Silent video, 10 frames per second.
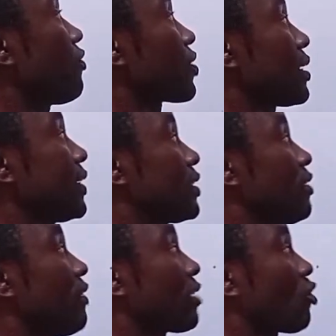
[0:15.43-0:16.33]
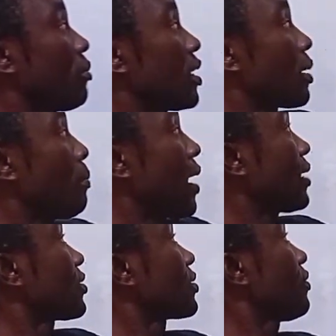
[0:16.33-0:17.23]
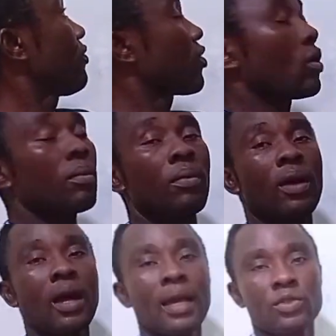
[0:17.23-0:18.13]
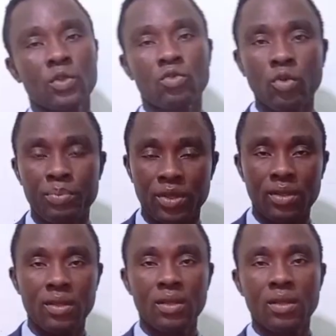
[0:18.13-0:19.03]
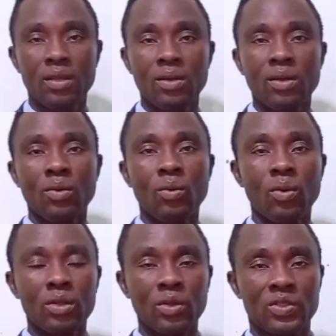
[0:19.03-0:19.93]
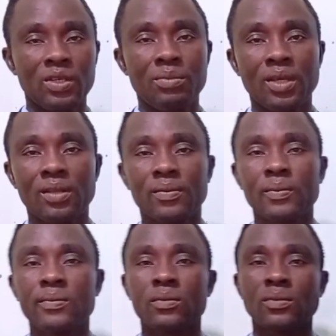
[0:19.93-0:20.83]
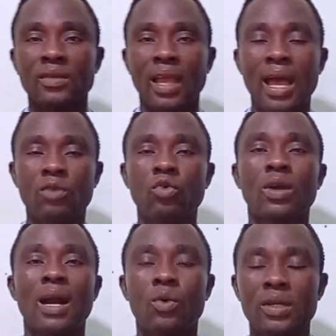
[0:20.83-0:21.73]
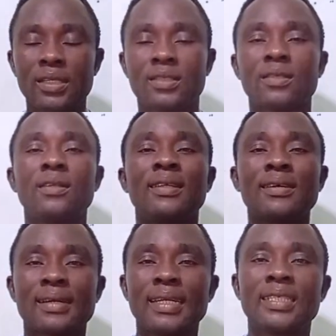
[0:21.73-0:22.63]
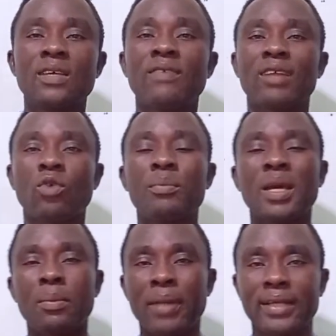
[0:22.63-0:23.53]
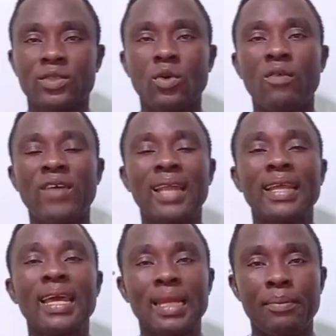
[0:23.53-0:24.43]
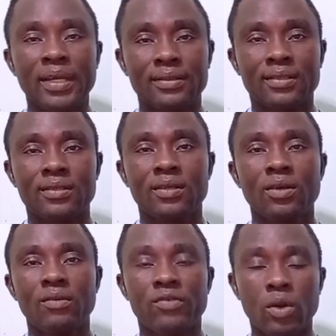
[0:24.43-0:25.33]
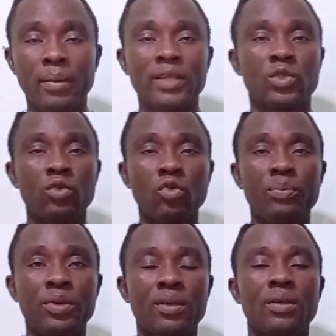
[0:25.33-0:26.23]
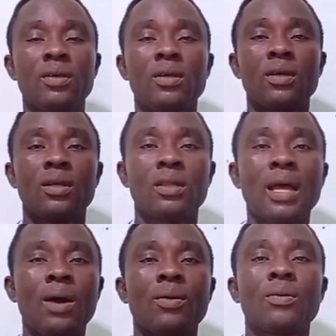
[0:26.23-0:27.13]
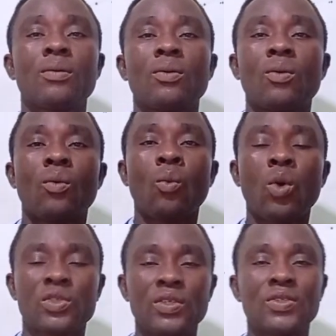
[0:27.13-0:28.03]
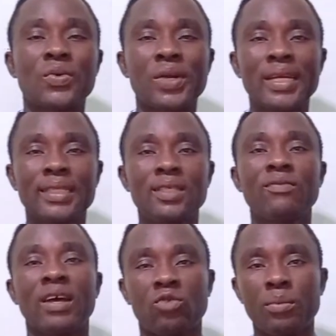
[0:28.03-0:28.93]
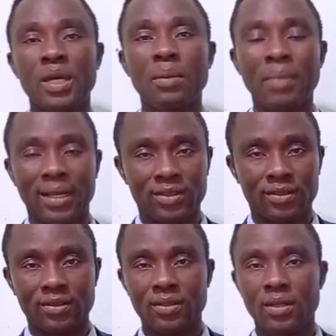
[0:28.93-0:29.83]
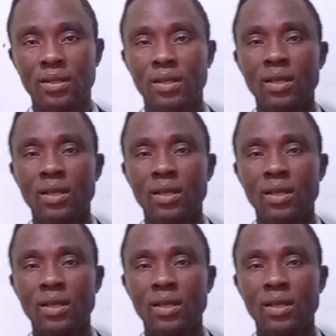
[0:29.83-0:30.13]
of relative atomic mass from isotopy. What does it mean? How to calculate the relative atomic mass of an element from isotopy. Now, what is relative atomic mass?